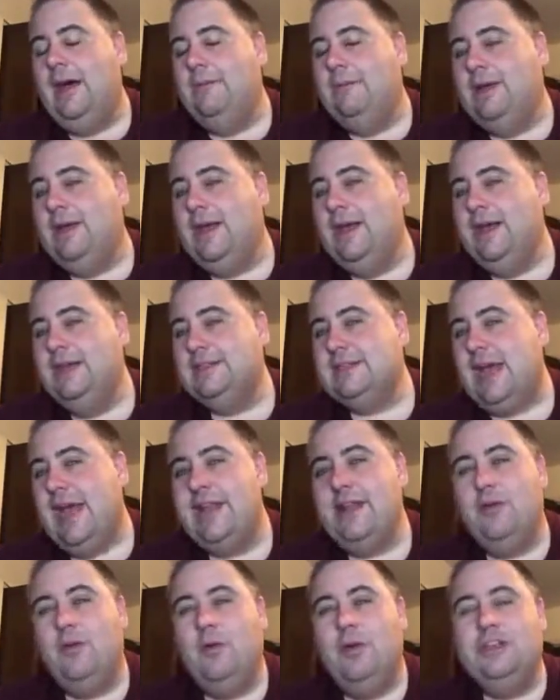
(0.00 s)
because
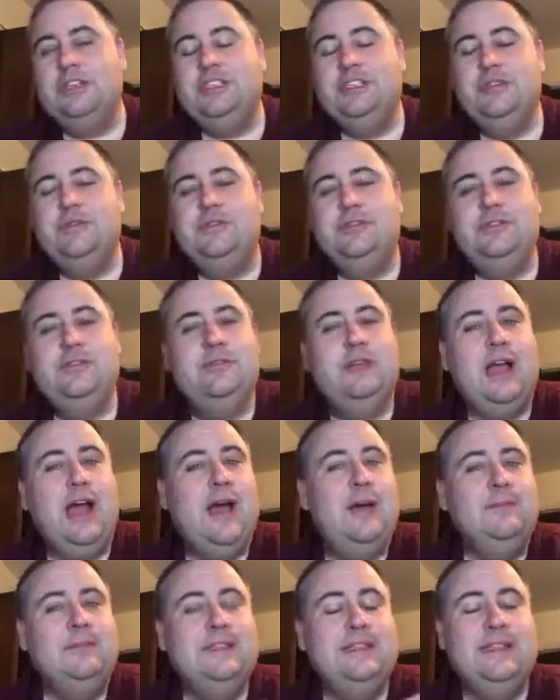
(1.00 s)
I don't want you to
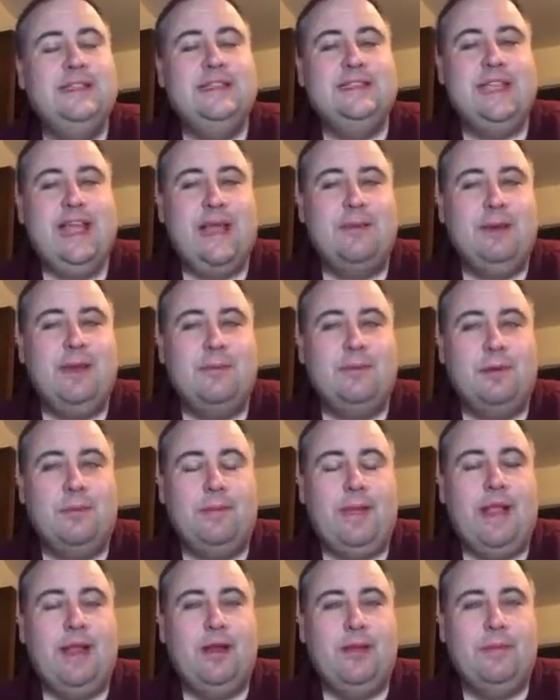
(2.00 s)
come to the exam
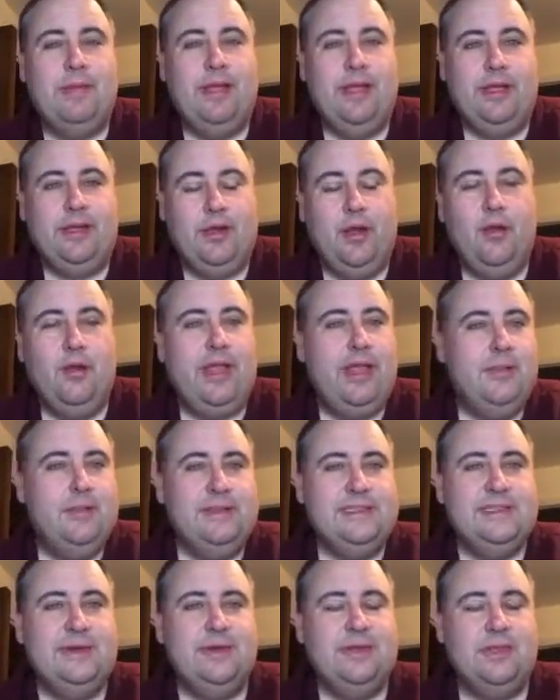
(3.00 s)
unprepared and be like, okay, let
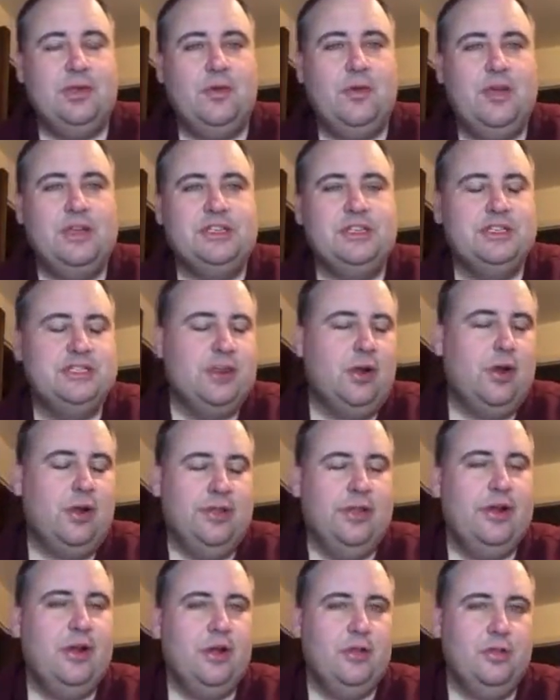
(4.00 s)
me see what the questions are
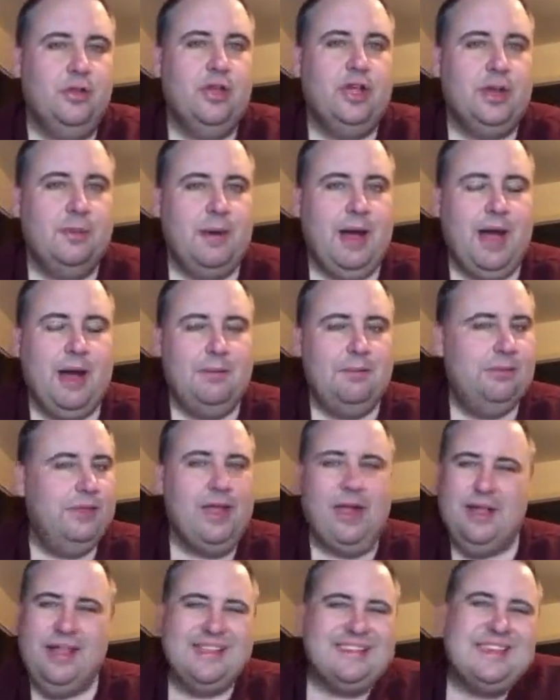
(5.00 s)
and then I'll look them up.
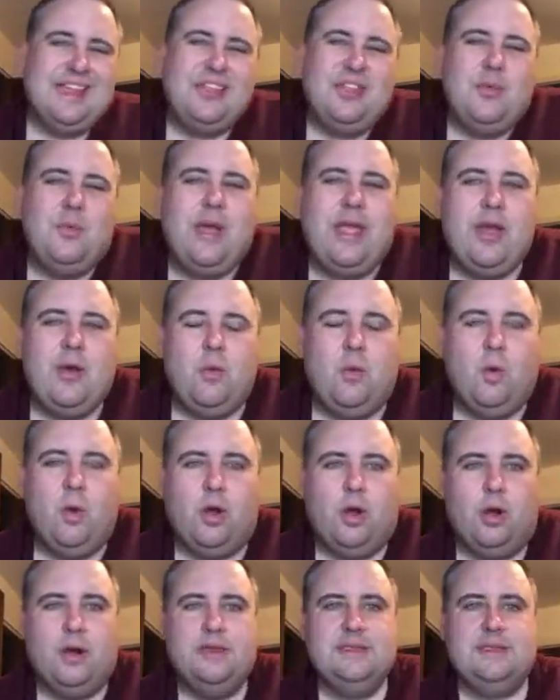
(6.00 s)
No, that's not the way it
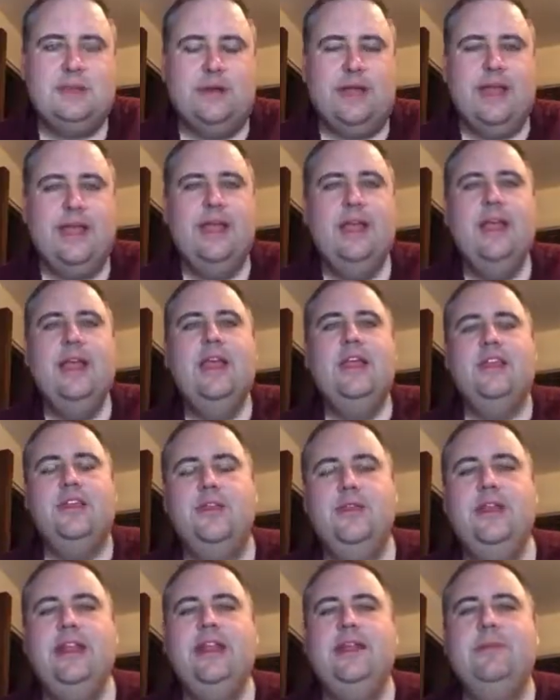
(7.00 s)
works, okay?
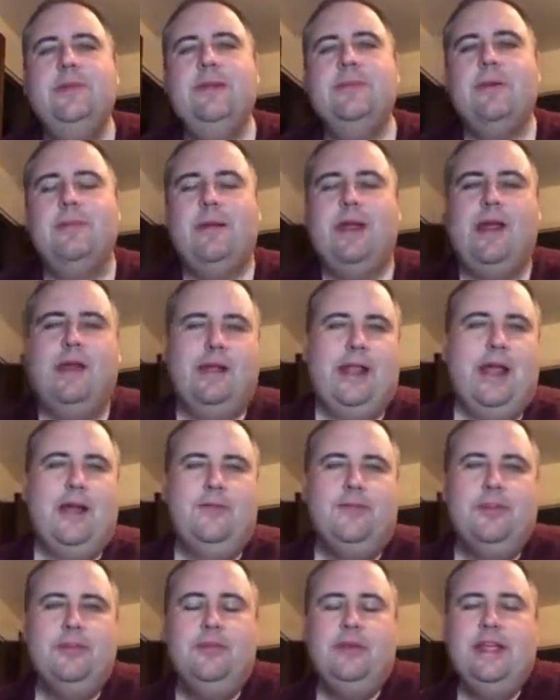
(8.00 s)
You need to be prepared. Now,
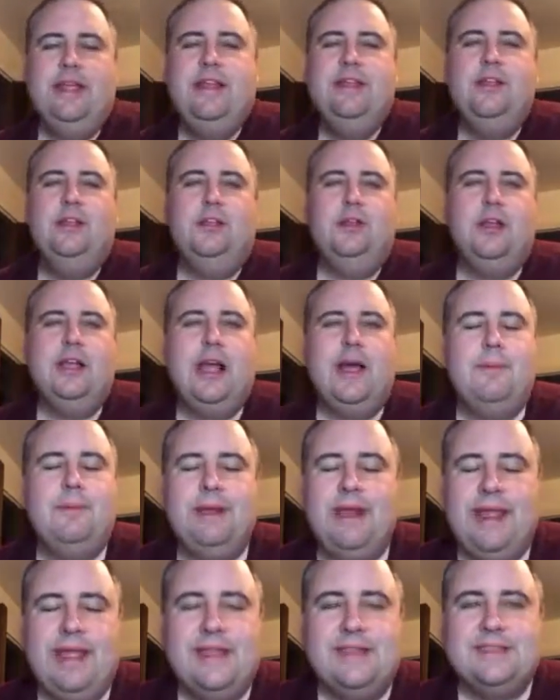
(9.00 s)
if you need to look up
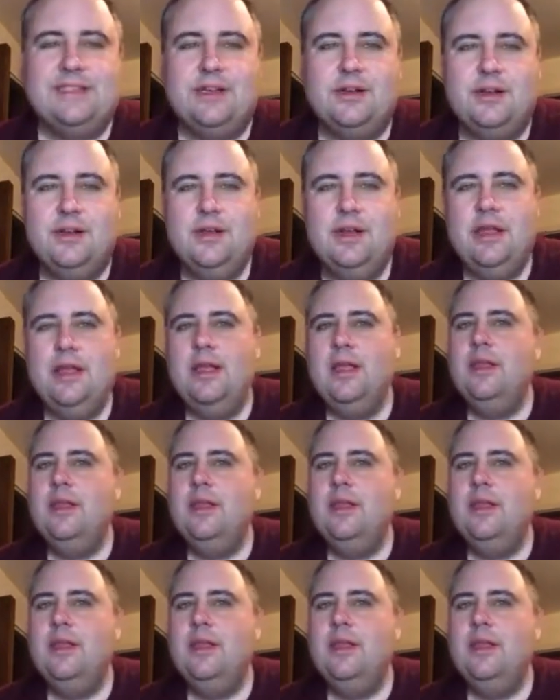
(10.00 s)
an answer,